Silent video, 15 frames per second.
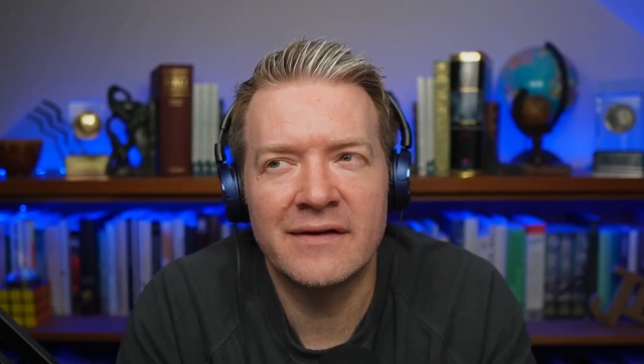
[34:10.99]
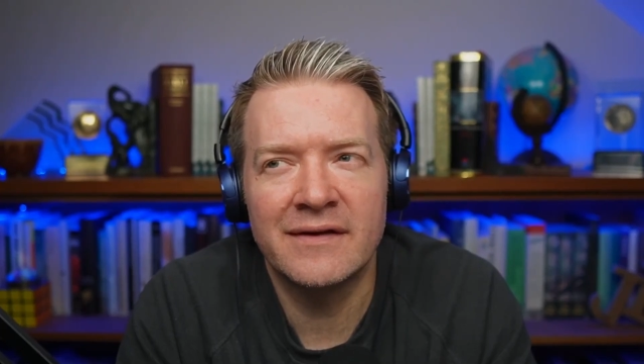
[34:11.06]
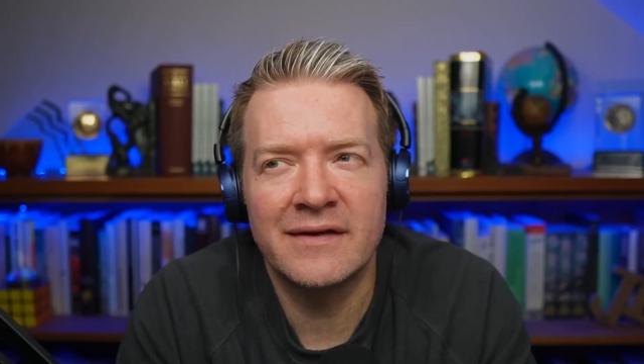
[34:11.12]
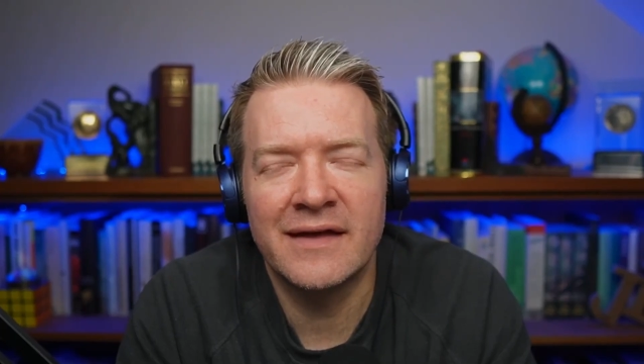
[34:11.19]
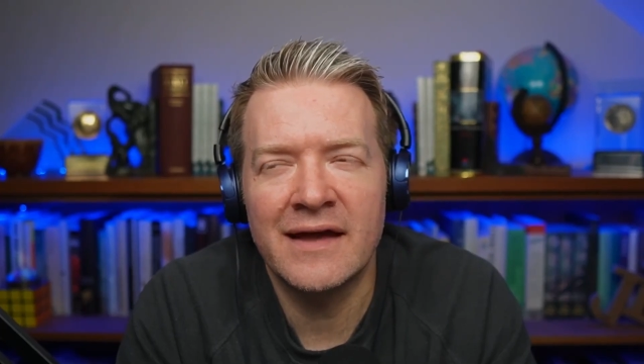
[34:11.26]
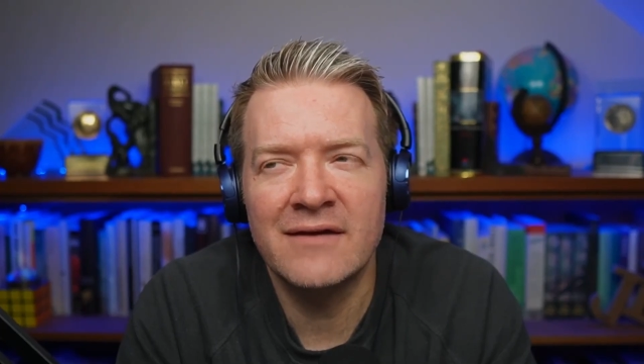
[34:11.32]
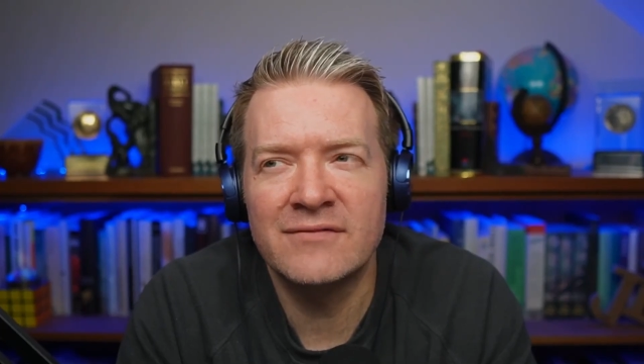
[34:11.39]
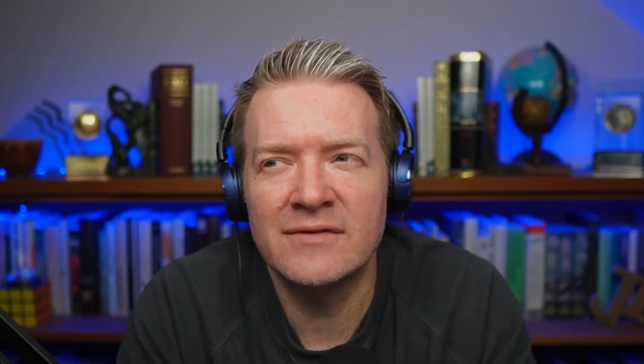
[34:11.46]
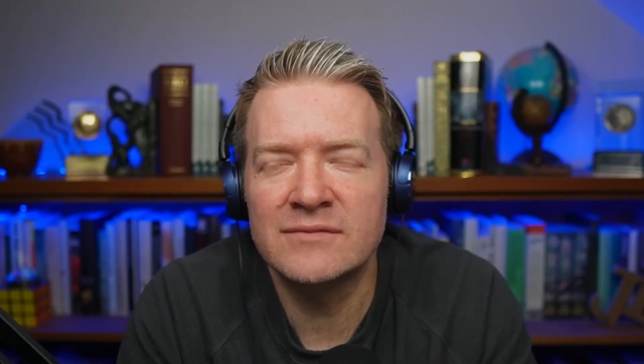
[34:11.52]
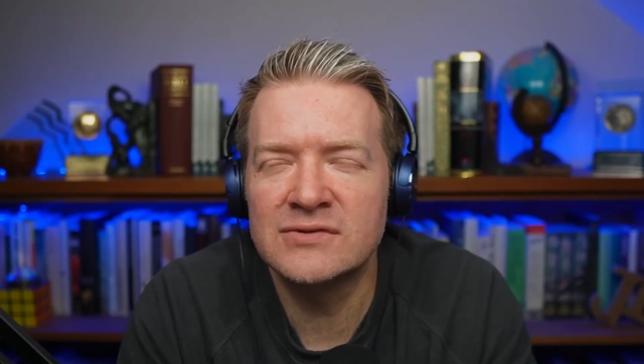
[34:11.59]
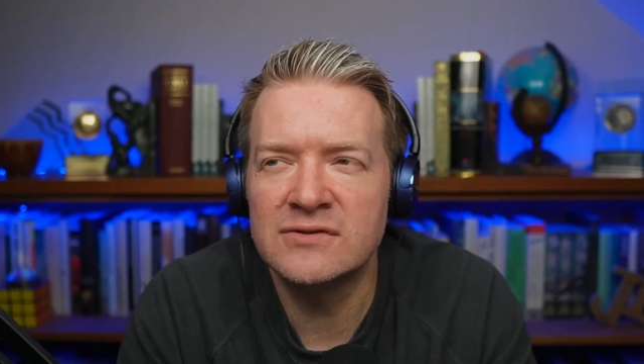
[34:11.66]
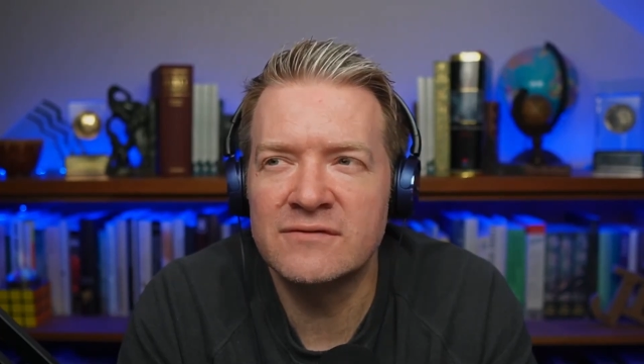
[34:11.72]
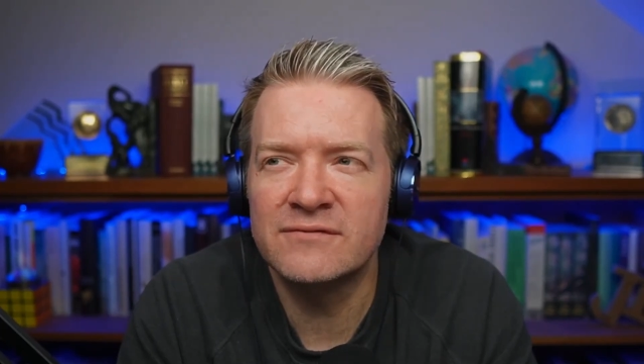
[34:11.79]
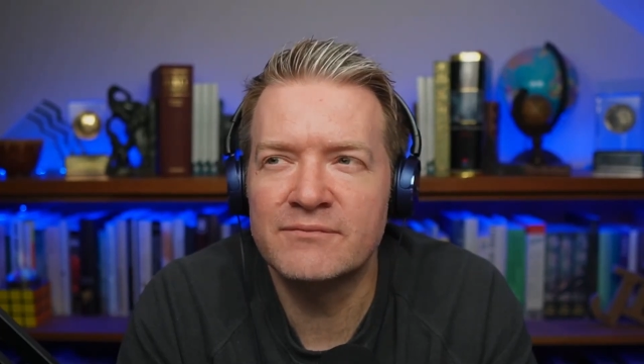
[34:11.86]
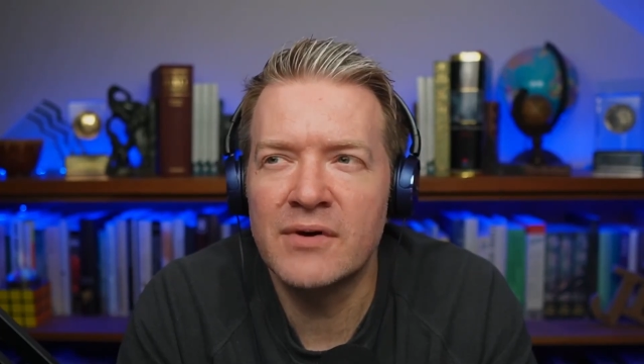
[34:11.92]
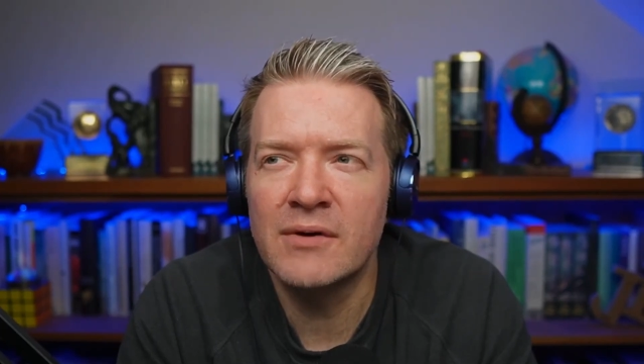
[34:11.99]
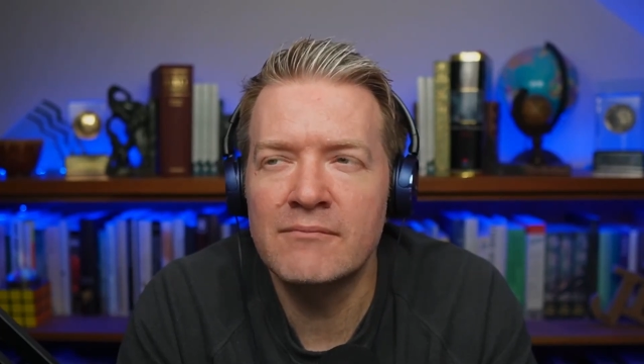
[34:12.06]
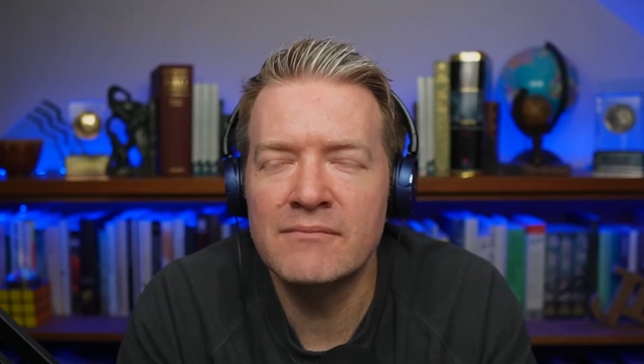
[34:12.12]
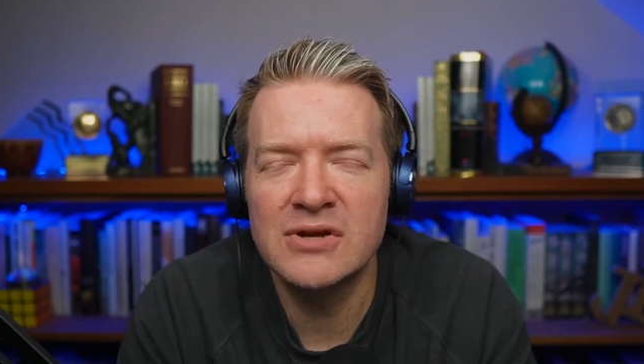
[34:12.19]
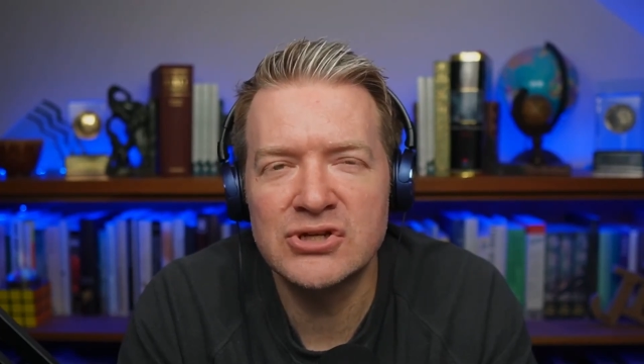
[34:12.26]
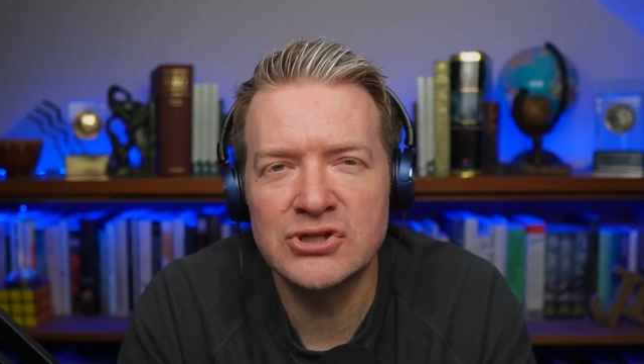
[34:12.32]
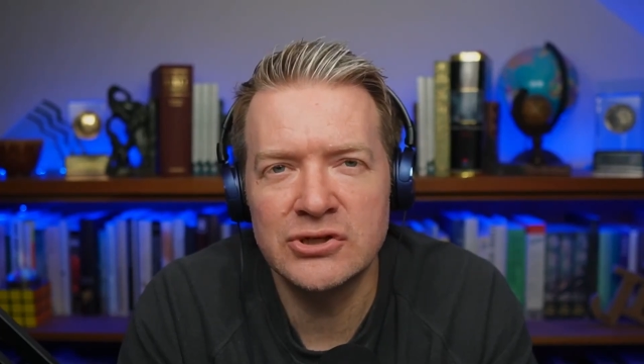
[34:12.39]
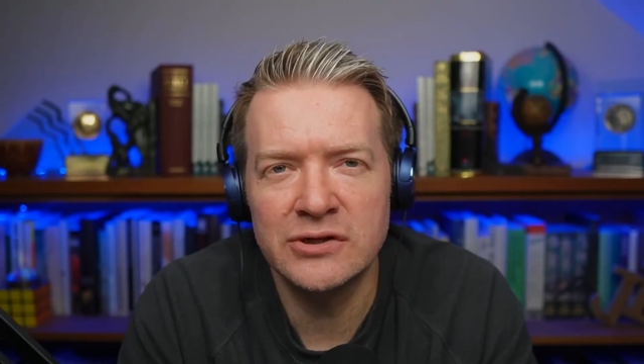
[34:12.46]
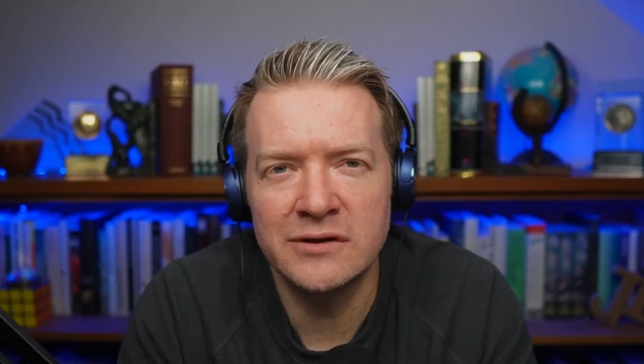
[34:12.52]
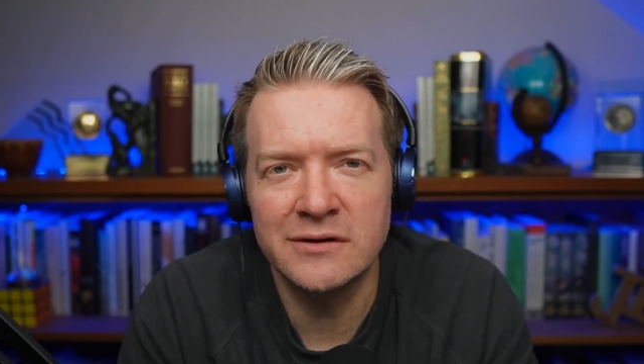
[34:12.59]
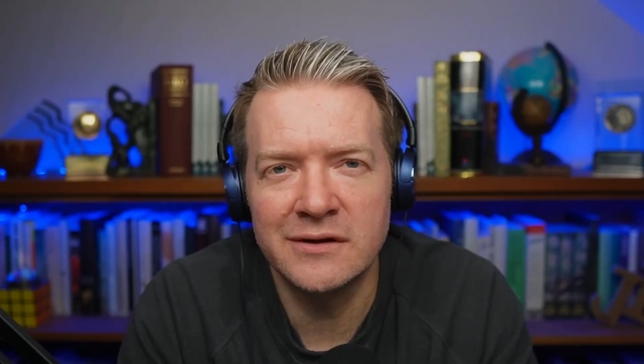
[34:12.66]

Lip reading: them sort of permission